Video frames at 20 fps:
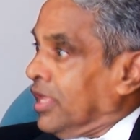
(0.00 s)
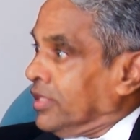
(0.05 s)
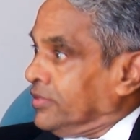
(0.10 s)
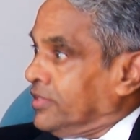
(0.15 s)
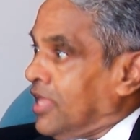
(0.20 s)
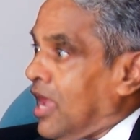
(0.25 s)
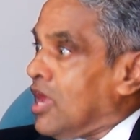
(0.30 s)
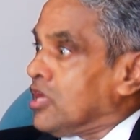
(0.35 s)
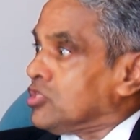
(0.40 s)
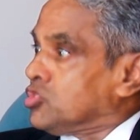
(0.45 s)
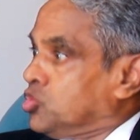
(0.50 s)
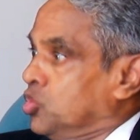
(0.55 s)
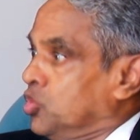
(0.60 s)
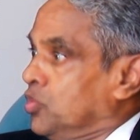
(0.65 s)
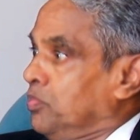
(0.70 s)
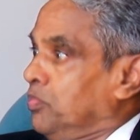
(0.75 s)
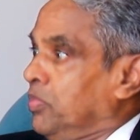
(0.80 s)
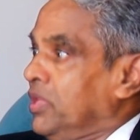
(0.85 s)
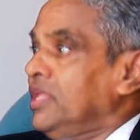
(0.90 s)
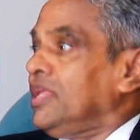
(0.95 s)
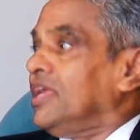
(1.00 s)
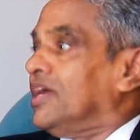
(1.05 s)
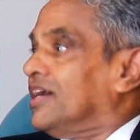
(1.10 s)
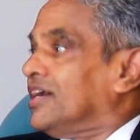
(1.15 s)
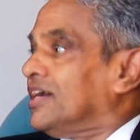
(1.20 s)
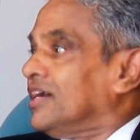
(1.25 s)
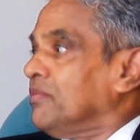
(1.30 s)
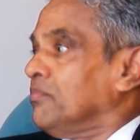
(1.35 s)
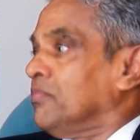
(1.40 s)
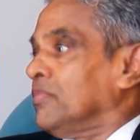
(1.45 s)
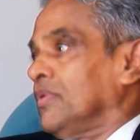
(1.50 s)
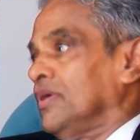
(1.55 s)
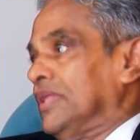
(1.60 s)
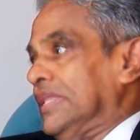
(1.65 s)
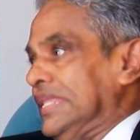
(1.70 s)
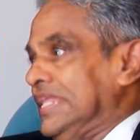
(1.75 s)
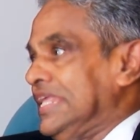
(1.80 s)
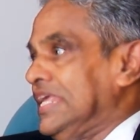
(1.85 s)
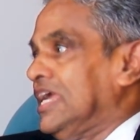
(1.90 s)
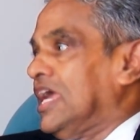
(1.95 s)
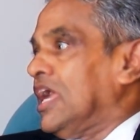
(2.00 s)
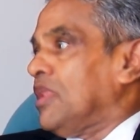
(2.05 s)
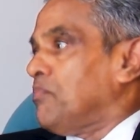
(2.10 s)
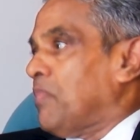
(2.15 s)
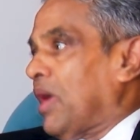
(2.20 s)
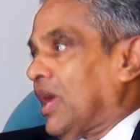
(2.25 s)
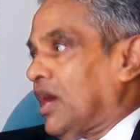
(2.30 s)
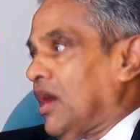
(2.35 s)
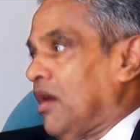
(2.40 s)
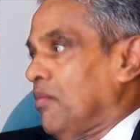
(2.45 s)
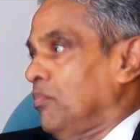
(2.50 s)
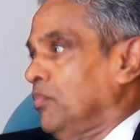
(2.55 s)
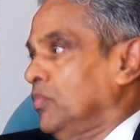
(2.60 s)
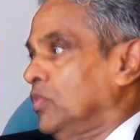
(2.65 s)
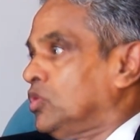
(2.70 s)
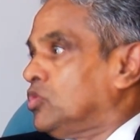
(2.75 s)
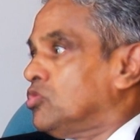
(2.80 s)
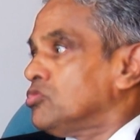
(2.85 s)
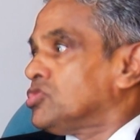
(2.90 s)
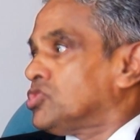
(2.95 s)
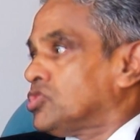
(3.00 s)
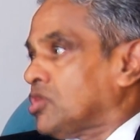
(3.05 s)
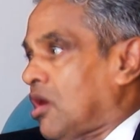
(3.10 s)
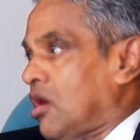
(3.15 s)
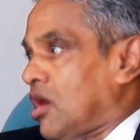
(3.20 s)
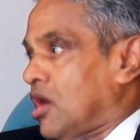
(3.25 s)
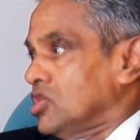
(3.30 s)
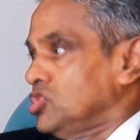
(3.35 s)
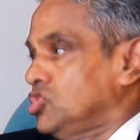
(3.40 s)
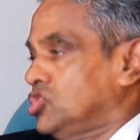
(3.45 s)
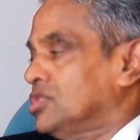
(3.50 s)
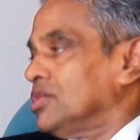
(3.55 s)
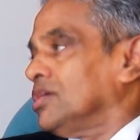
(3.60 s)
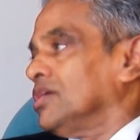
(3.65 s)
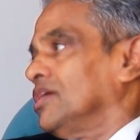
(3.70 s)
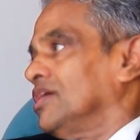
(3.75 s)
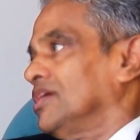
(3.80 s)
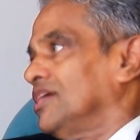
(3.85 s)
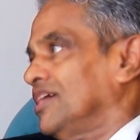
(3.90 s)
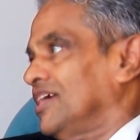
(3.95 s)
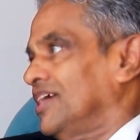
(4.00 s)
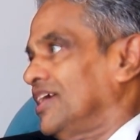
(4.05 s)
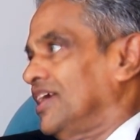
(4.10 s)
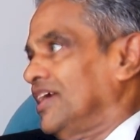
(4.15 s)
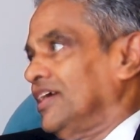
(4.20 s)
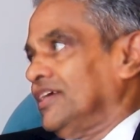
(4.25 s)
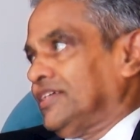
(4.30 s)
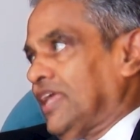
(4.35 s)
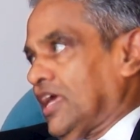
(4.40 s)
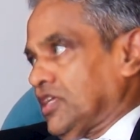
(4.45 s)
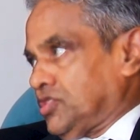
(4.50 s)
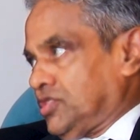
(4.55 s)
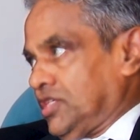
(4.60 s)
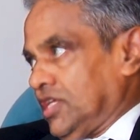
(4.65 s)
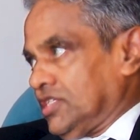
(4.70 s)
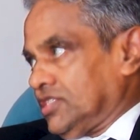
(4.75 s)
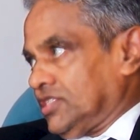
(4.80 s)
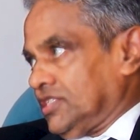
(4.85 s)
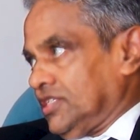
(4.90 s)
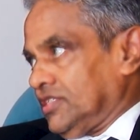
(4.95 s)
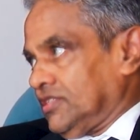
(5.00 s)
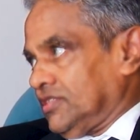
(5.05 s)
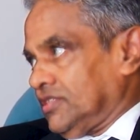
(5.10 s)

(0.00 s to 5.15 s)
there should be a legal backup to charge taxation.